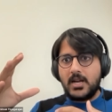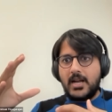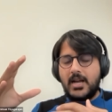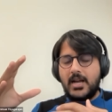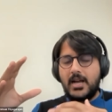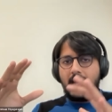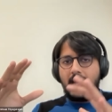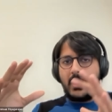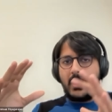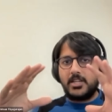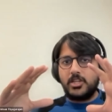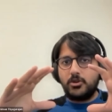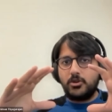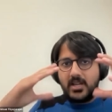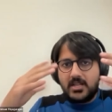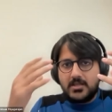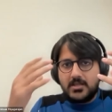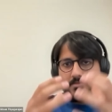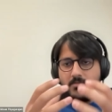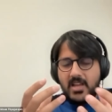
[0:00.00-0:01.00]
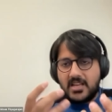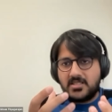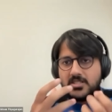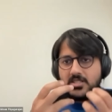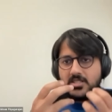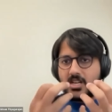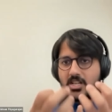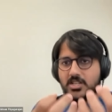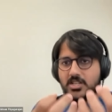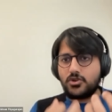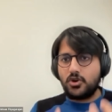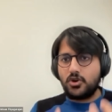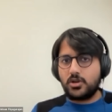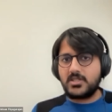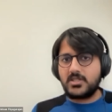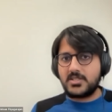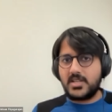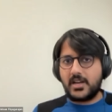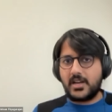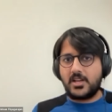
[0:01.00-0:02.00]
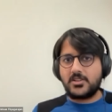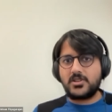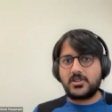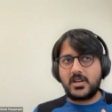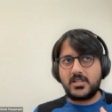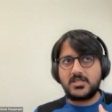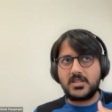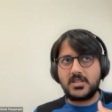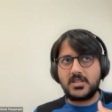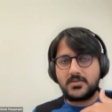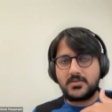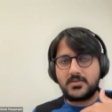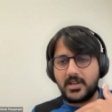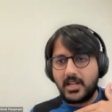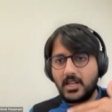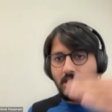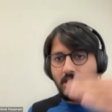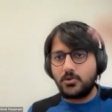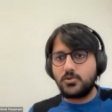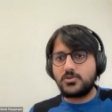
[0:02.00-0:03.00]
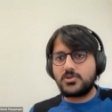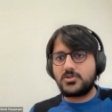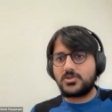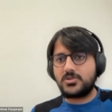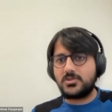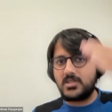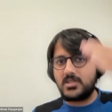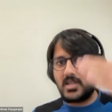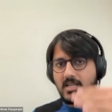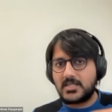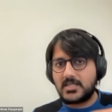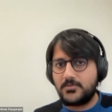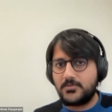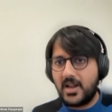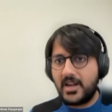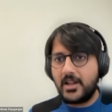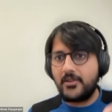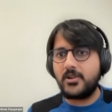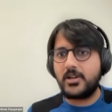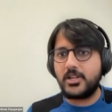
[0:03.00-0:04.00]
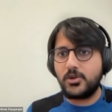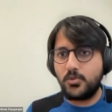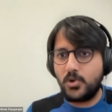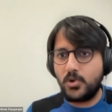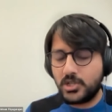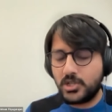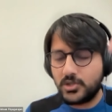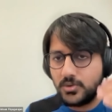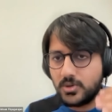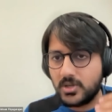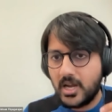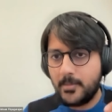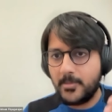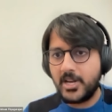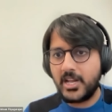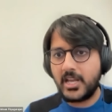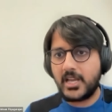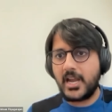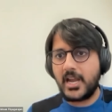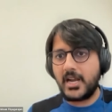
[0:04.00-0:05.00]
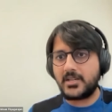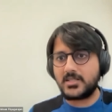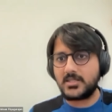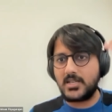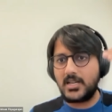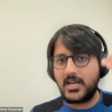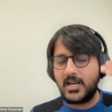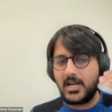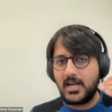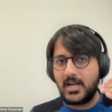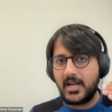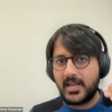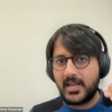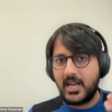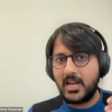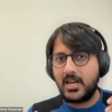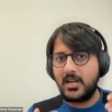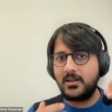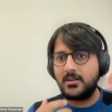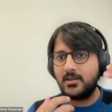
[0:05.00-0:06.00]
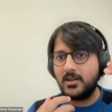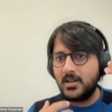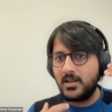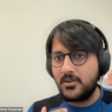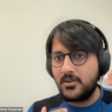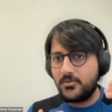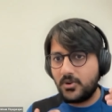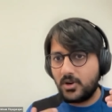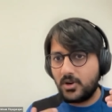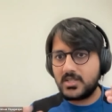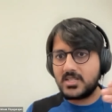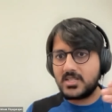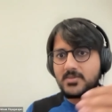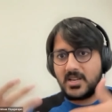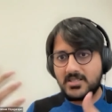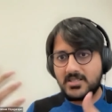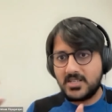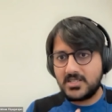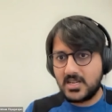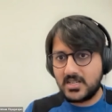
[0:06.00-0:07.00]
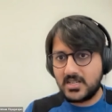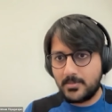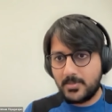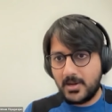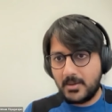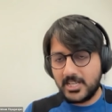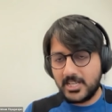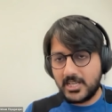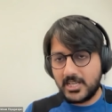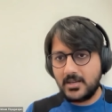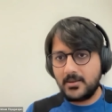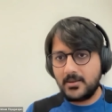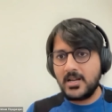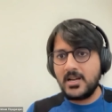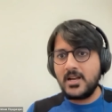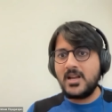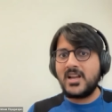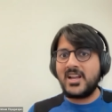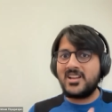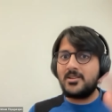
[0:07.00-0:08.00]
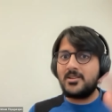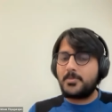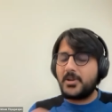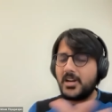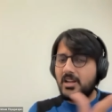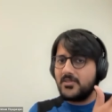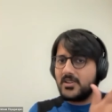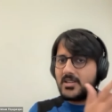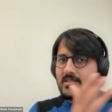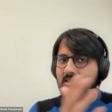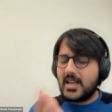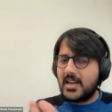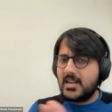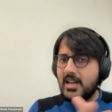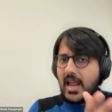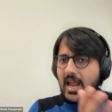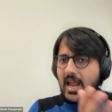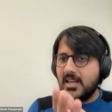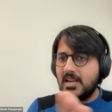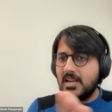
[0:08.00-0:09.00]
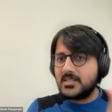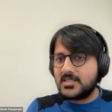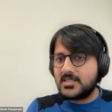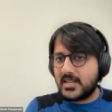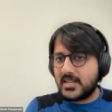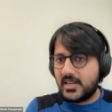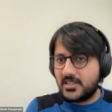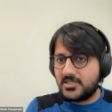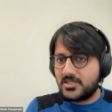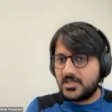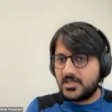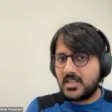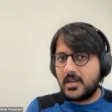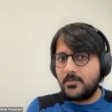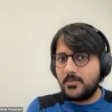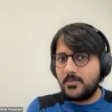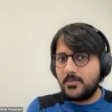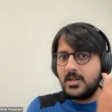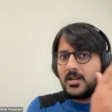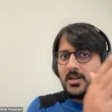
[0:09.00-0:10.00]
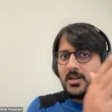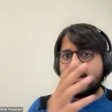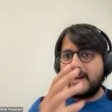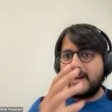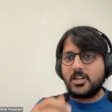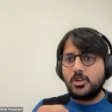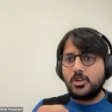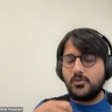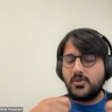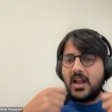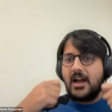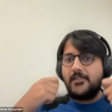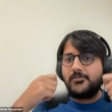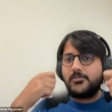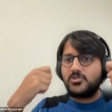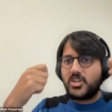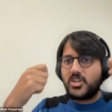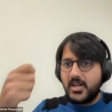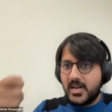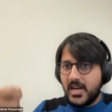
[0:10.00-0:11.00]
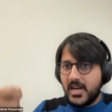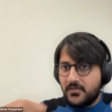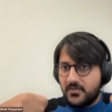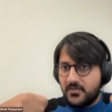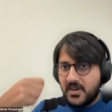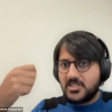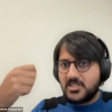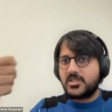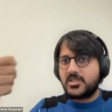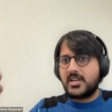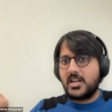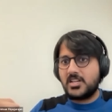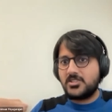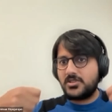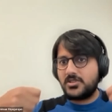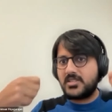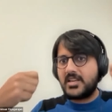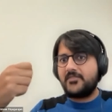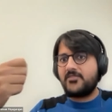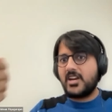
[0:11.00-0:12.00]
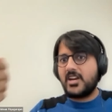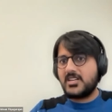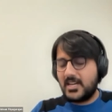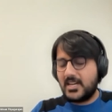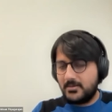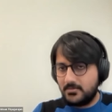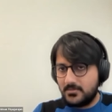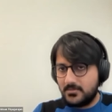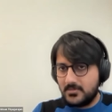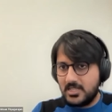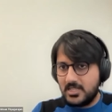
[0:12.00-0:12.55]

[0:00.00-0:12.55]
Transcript: Uh, you can essentially store the signature and just reuse this whenever you want to communicate uh, again for this message and the public key. In the previous, in any other signature scheme, right, you will have to generate fresh signatures every time.